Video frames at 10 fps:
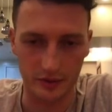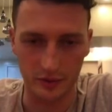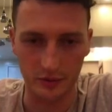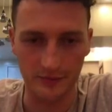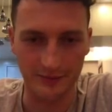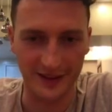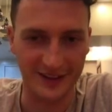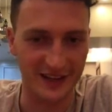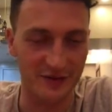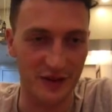Google. And
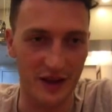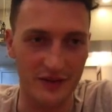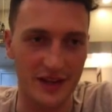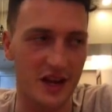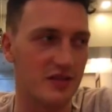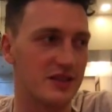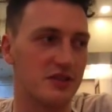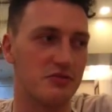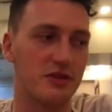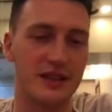again, if you have any errors,
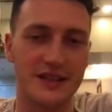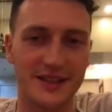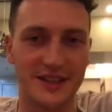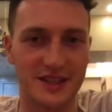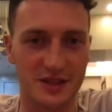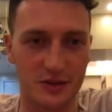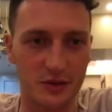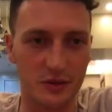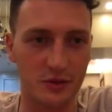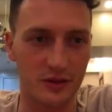it's really easy to just
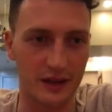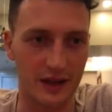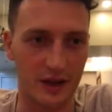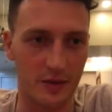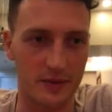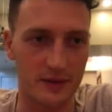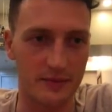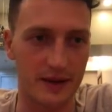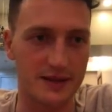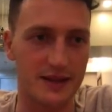Google. Like I copied and
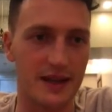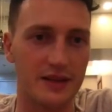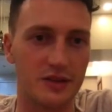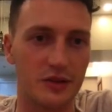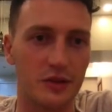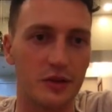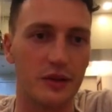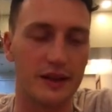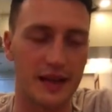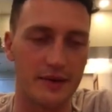pasted that into Google
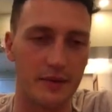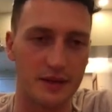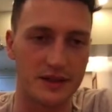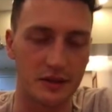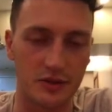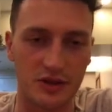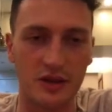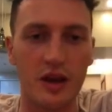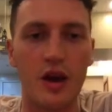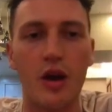and came up with the
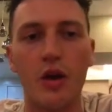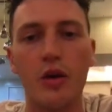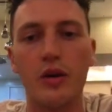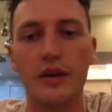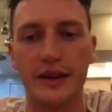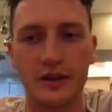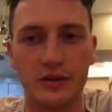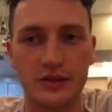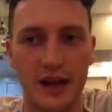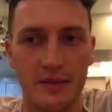solution. Or get it
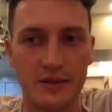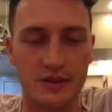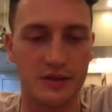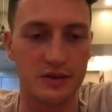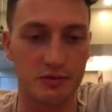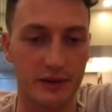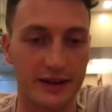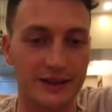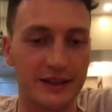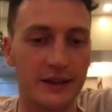onto Amazon
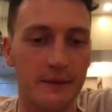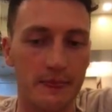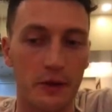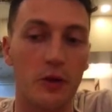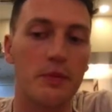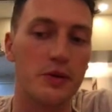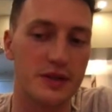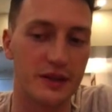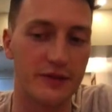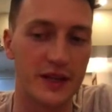directly. Or post
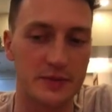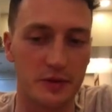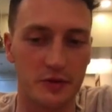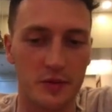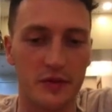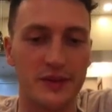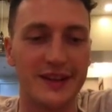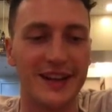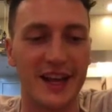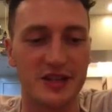in the Facebook group if you
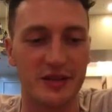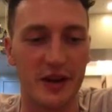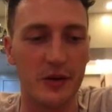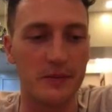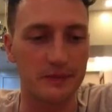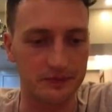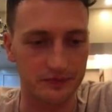need extra help.